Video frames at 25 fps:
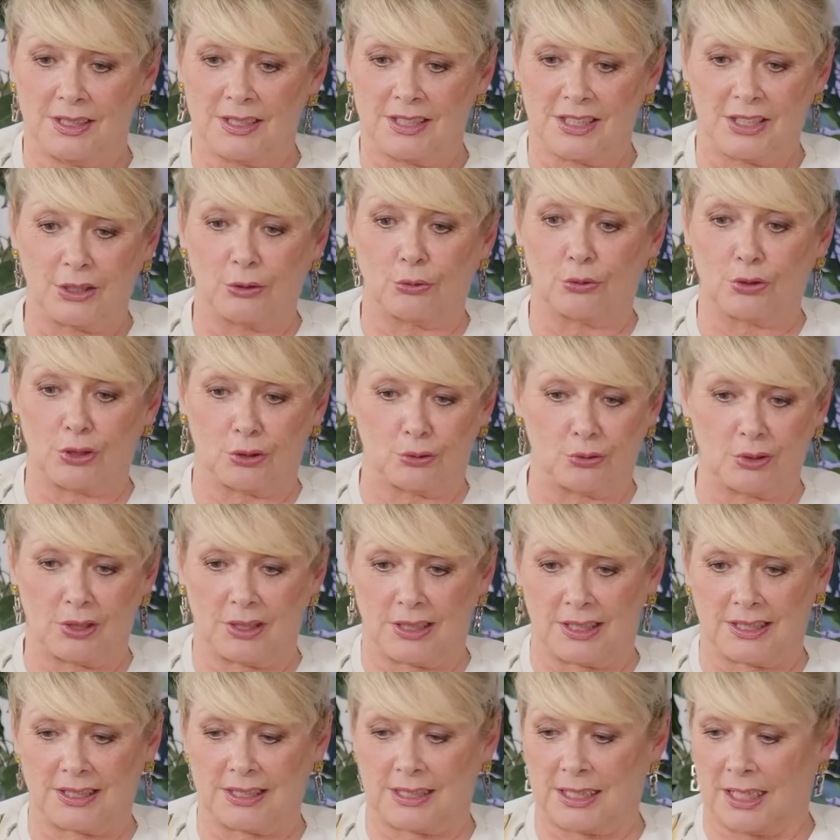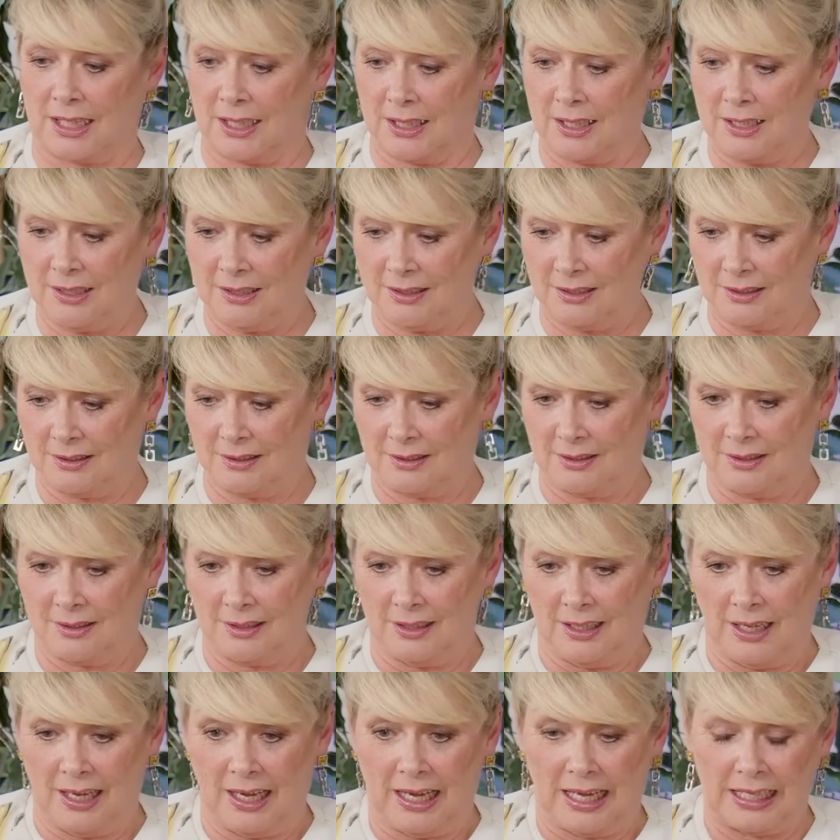still do to this day.
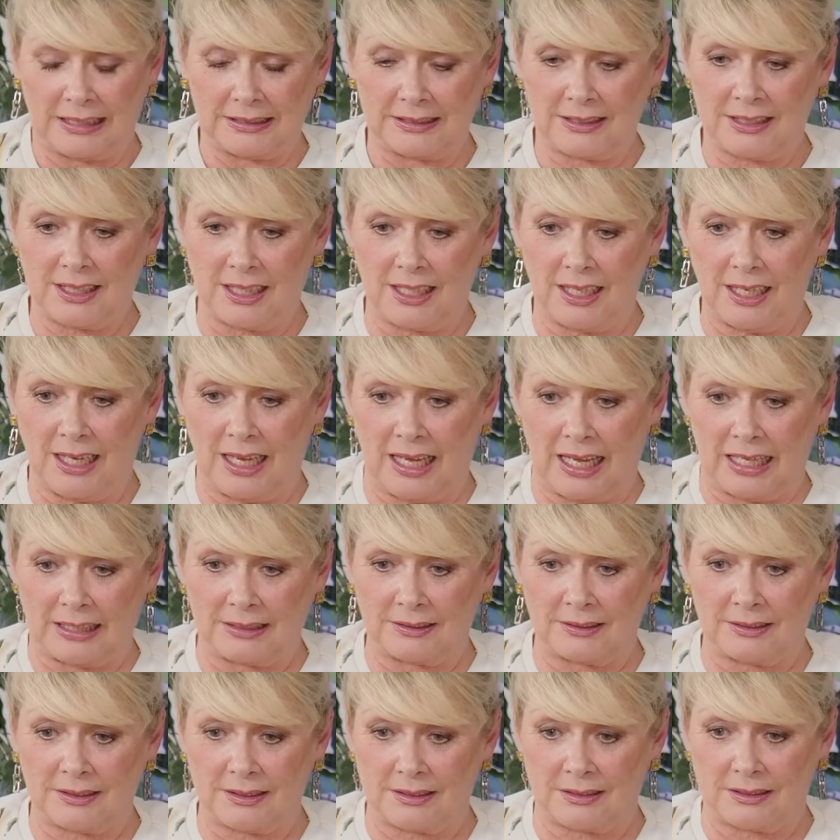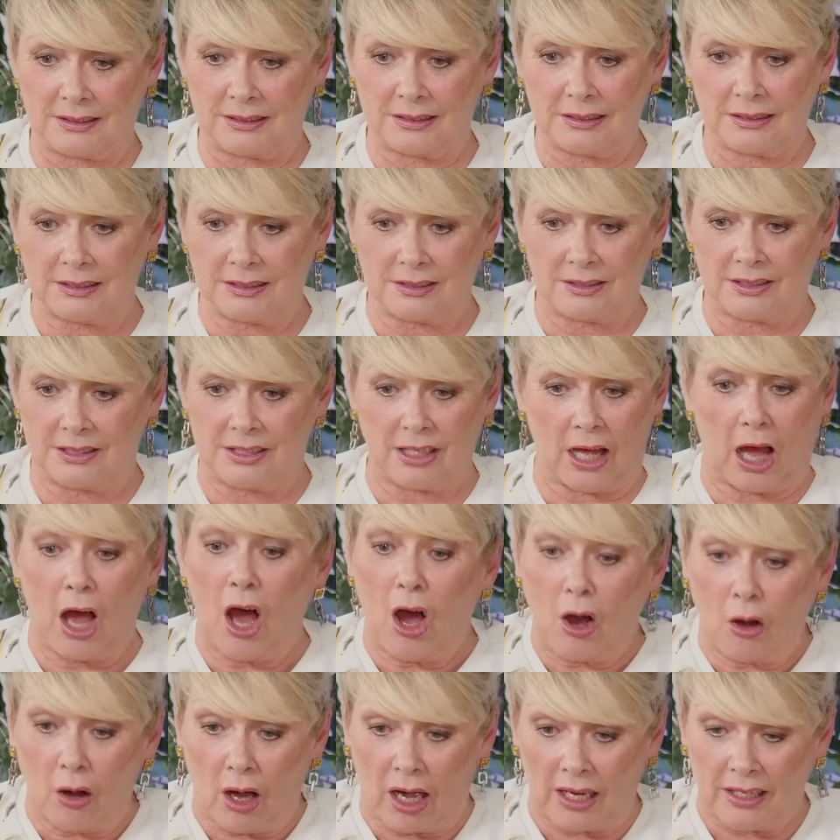And uh, and the
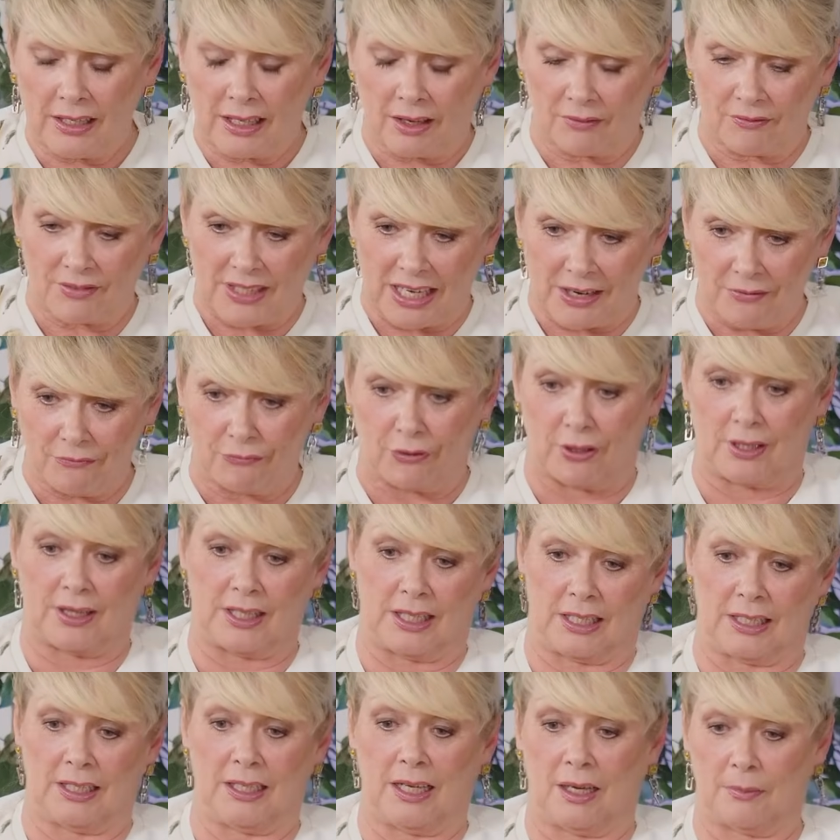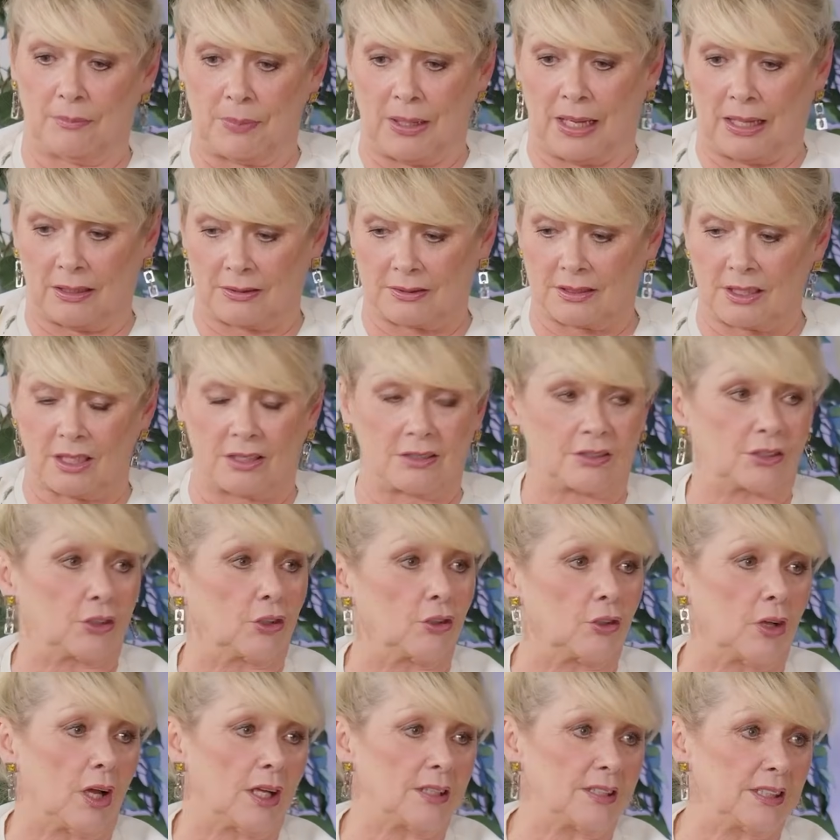heart, I loved everything about Dancing
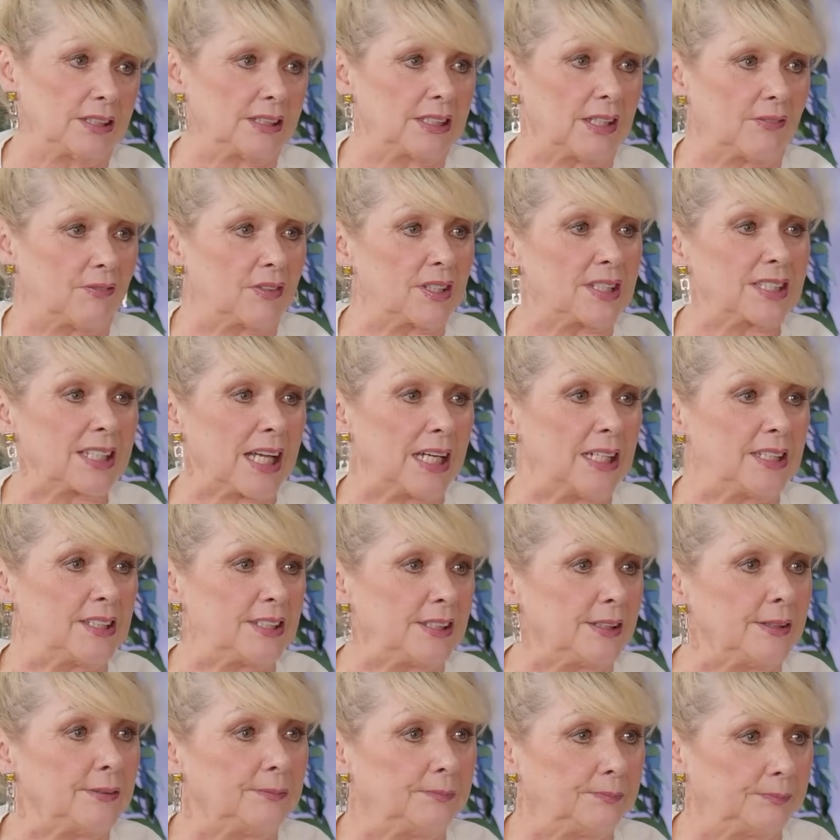on Ice except for the skating.